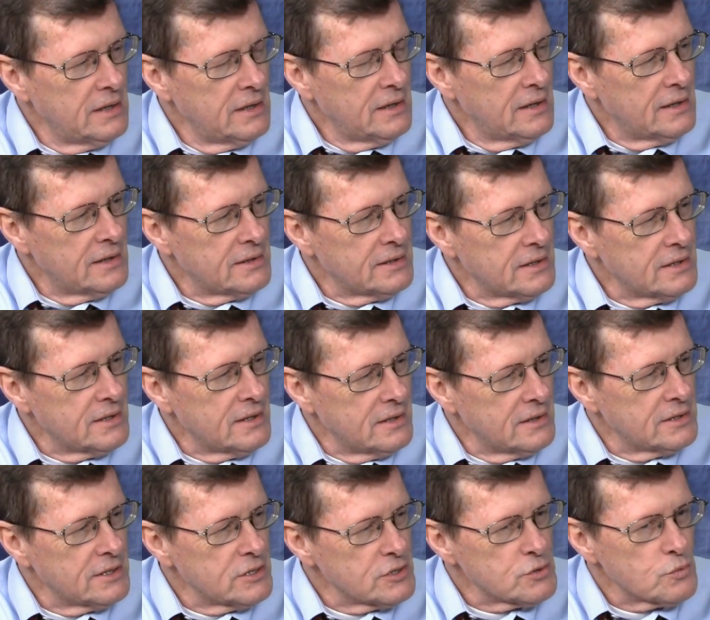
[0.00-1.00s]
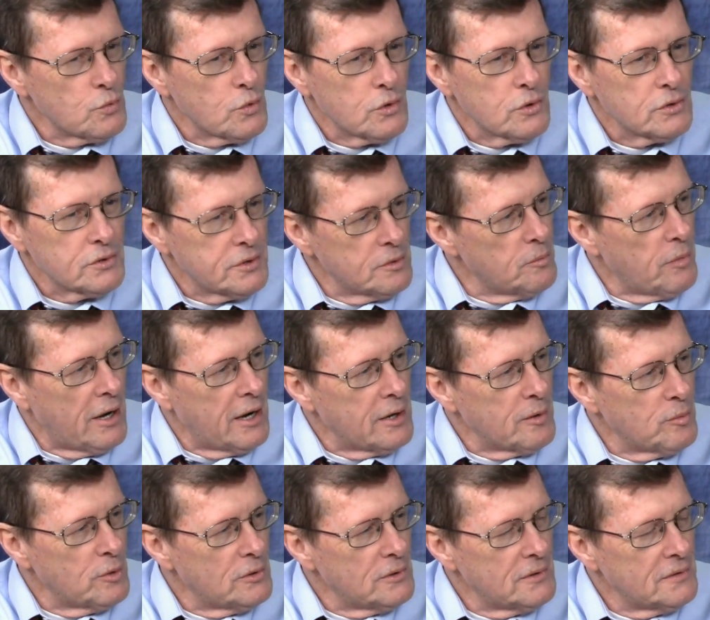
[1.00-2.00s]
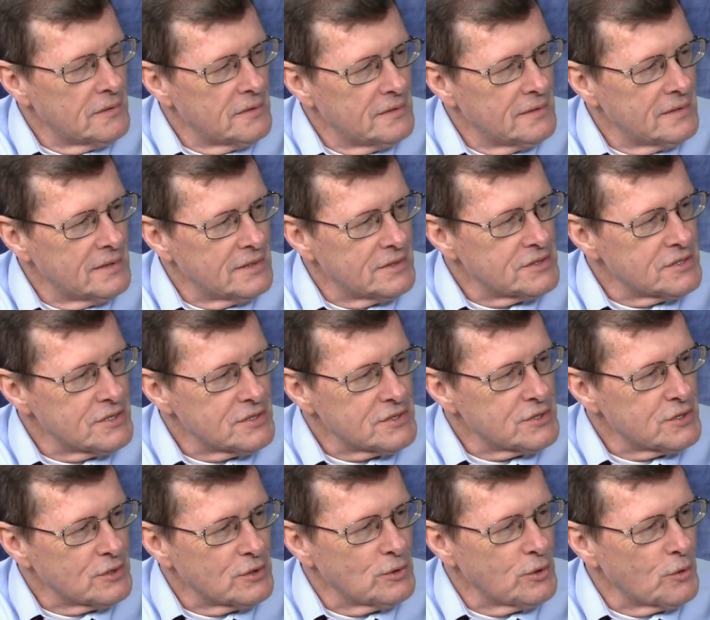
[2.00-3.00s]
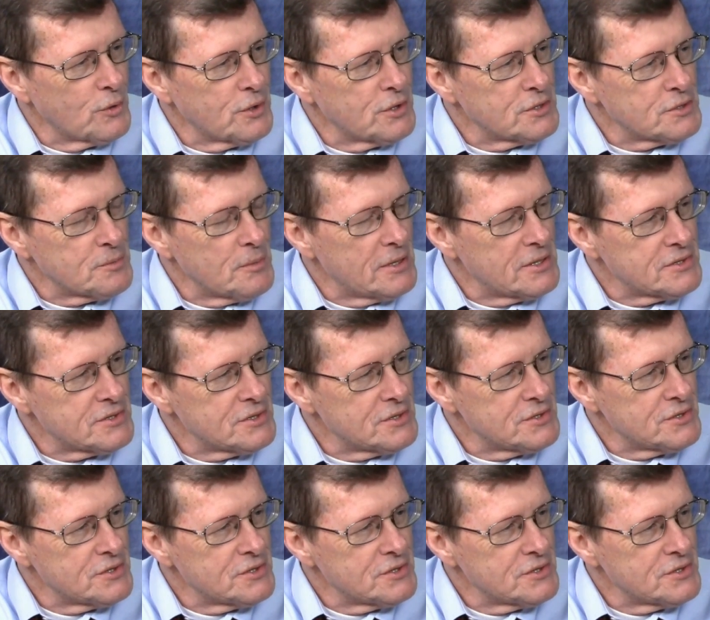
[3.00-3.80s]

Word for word: and and His Word, the Bible. It's such a glorious message.